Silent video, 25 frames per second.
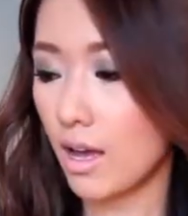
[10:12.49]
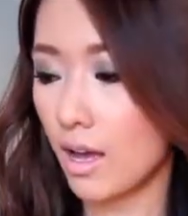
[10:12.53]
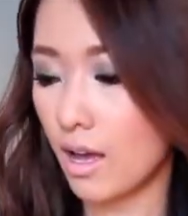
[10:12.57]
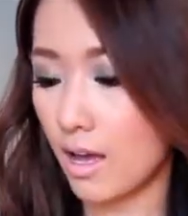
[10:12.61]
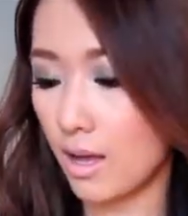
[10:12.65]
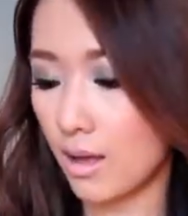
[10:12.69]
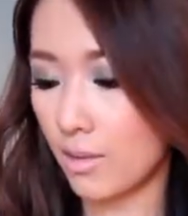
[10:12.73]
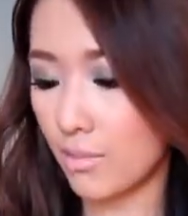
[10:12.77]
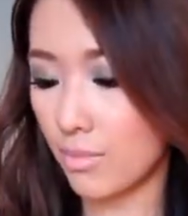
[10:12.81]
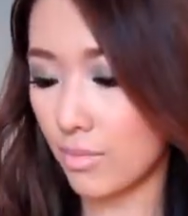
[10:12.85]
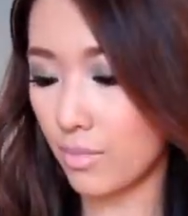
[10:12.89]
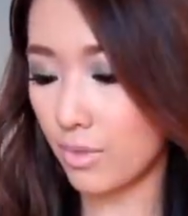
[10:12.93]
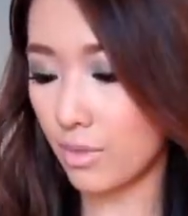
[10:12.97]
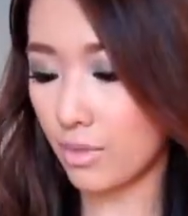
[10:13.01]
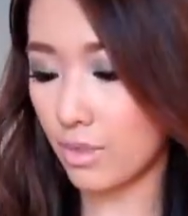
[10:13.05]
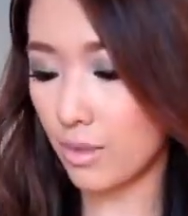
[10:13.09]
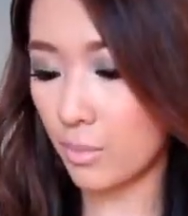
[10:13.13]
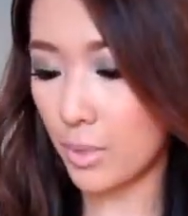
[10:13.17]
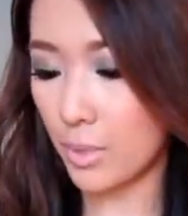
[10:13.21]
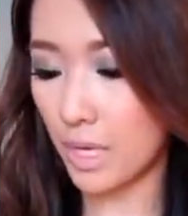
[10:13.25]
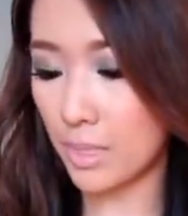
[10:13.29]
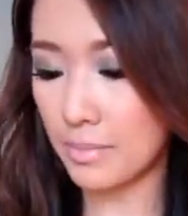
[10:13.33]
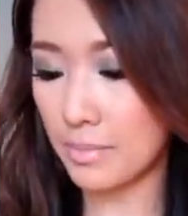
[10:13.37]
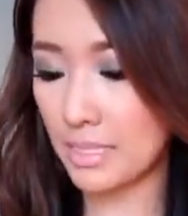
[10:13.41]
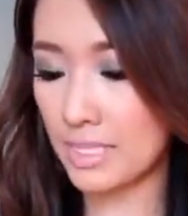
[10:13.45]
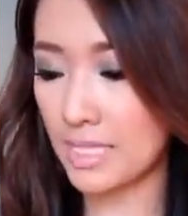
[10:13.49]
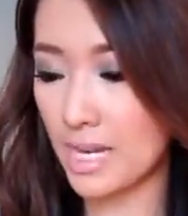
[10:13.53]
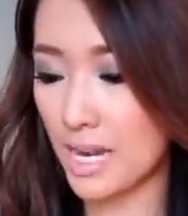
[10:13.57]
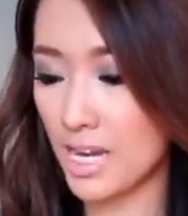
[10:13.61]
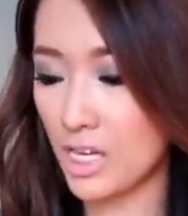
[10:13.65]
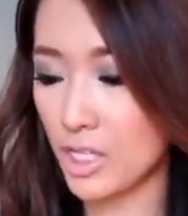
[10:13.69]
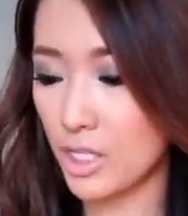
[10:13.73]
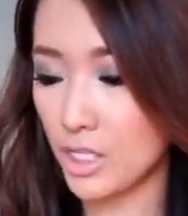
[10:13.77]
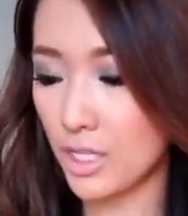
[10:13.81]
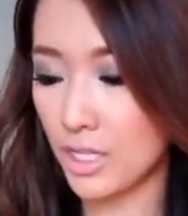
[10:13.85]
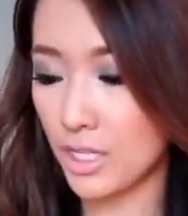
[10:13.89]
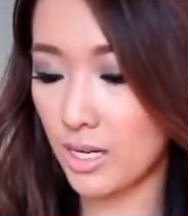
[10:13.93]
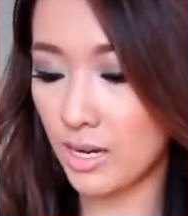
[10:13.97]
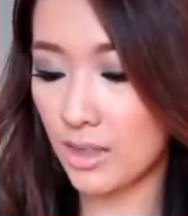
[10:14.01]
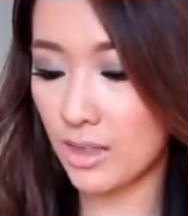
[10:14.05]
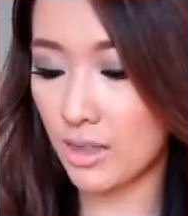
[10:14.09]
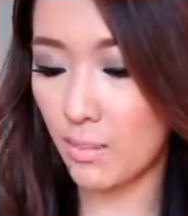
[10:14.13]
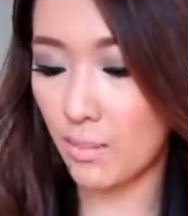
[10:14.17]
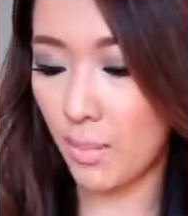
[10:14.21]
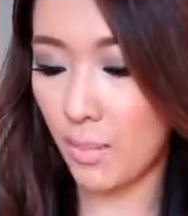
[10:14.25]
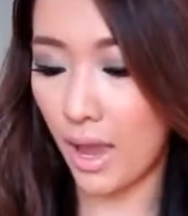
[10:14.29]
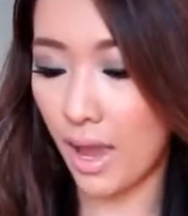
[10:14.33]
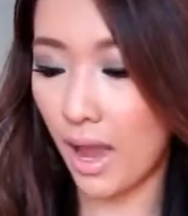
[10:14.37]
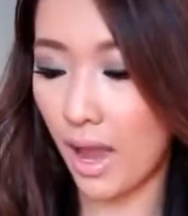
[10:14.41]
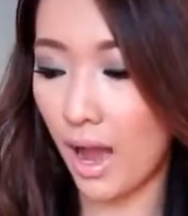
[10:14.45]
The pigmentation and
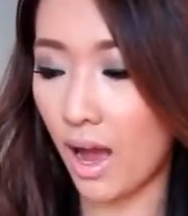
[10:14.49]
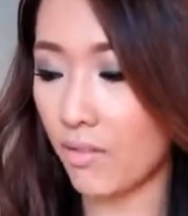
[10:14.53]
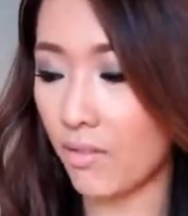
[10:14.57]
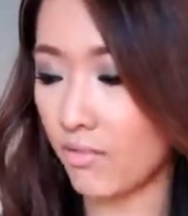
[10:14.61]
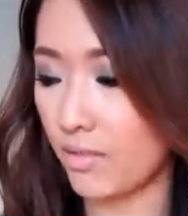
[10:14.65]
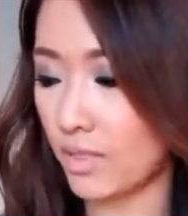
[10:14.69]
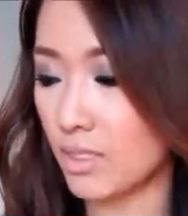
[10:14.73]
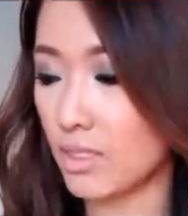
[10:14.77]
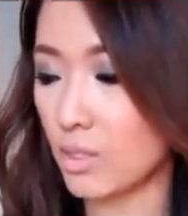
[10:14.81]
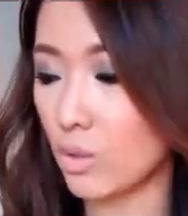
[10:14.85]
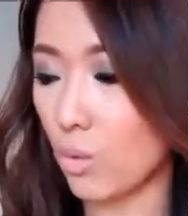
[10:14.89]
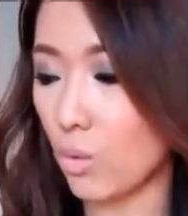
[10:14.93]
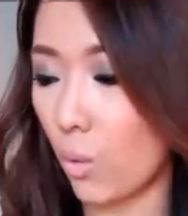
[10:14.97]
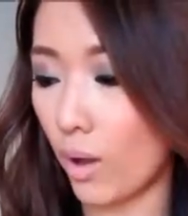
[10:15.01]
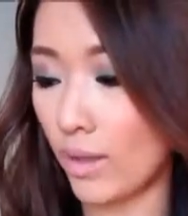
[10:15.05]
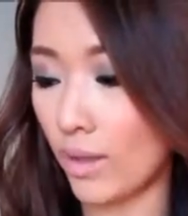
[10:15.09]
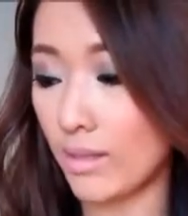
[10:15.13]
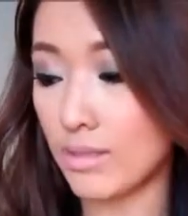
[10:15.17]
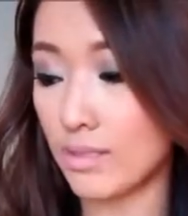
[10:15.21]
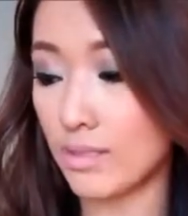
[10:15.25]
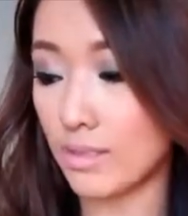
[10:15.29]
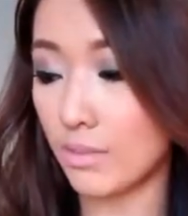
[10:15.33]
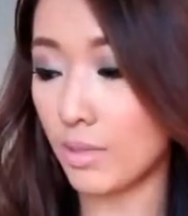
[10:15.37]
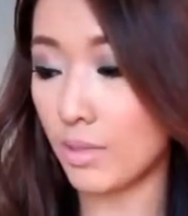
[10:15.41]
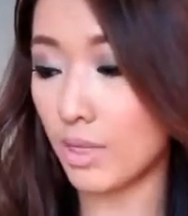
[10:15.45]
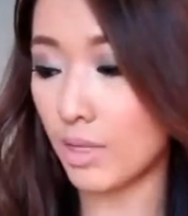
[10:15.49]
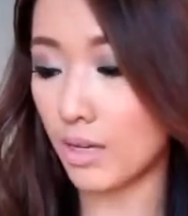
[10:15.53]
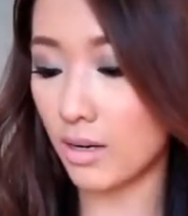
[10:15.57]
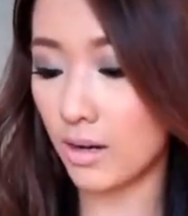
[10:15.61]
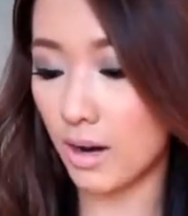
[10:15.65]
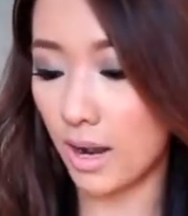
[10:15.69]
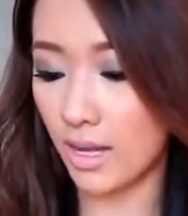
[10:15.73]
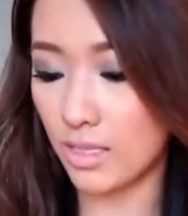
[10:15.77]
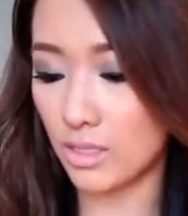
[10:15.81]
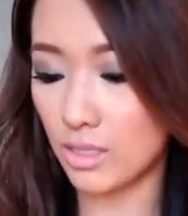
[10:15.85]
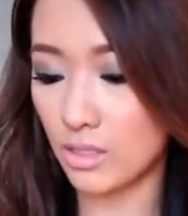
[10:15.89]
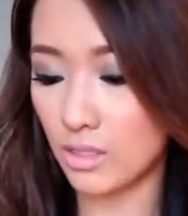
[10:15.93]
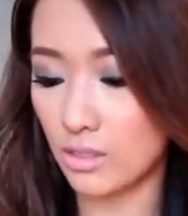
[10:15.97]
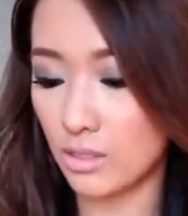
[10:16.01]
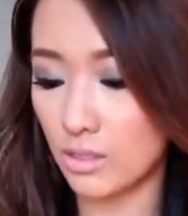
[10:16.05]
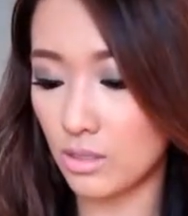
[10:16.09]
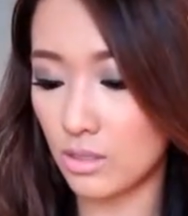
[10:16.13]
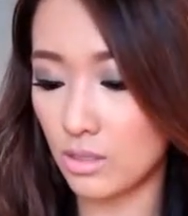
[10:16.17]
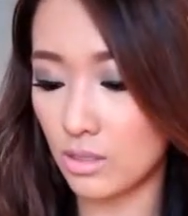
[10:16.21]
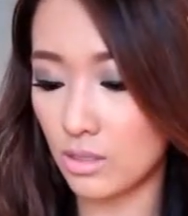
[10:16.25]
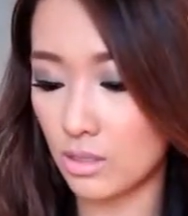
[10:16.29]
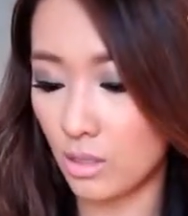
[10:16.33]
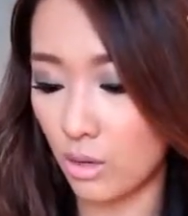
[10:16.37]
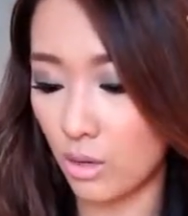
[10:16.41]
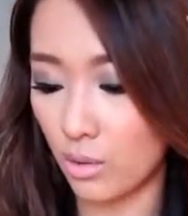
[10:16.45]
the payoff is quite similar,
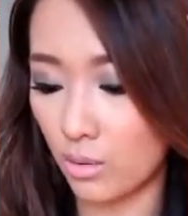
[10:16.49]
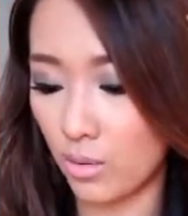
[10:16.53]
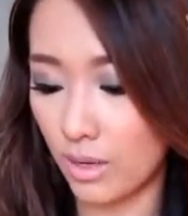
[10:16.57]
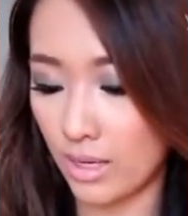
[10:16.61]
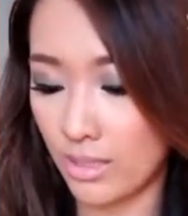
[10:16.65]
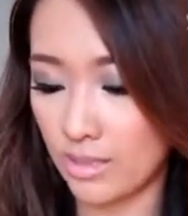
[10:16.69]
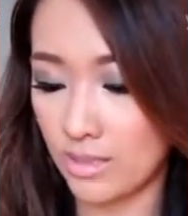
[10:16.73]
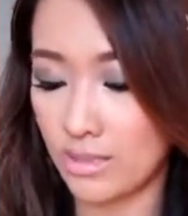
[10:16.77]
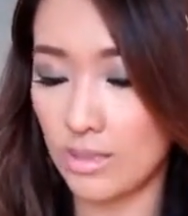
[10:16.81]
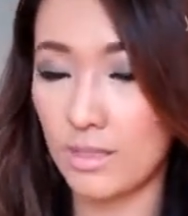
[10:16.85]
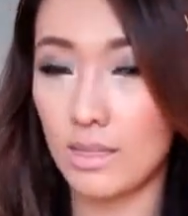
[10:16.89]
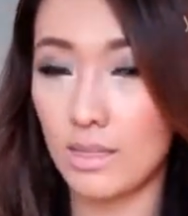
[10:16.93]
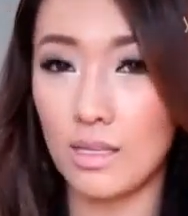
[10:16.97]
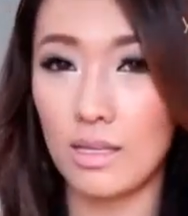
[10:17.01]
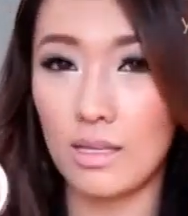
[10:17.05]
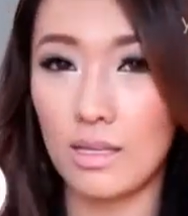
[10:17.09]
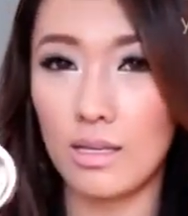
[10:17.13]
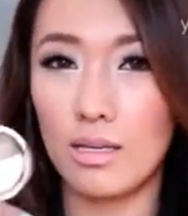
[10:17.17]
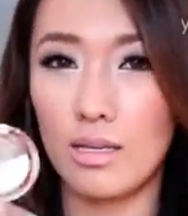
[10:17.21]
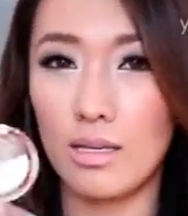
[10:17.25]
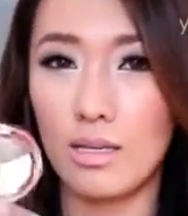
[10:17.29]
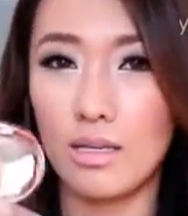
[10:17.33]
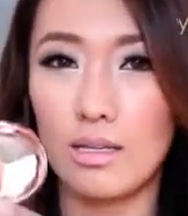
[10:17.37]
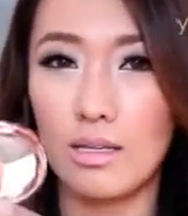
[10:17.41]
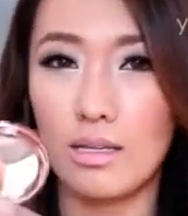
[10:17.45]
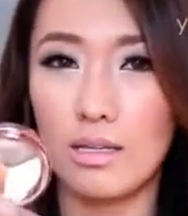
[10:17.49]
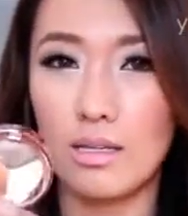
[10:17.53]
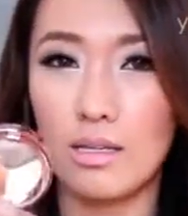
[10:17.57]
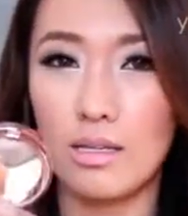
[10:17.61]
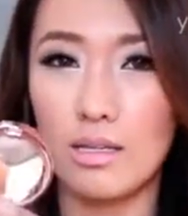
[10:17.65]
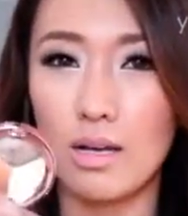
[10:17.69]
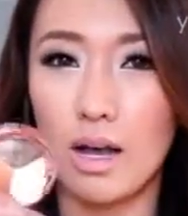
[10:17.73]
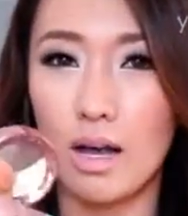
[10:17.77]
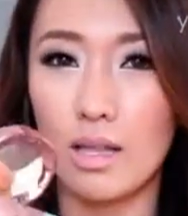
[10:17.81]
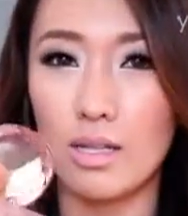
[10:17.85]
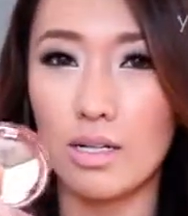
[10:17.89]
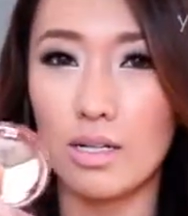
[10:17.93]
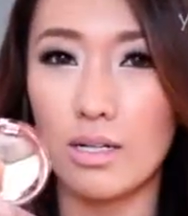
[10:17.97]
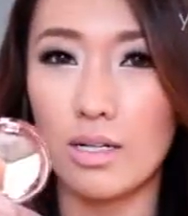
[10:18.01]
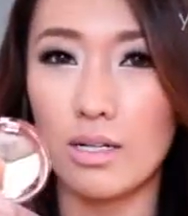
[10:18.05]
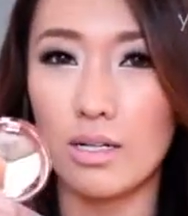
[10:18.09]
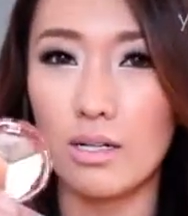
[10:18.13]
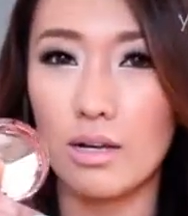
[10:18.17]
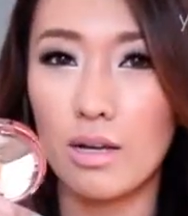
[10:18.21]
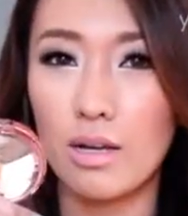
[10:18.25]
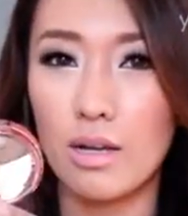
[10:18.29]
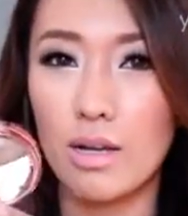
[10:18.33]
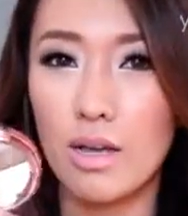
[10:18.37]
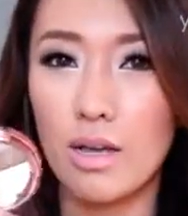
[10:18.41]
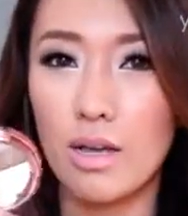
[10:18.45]
as the color.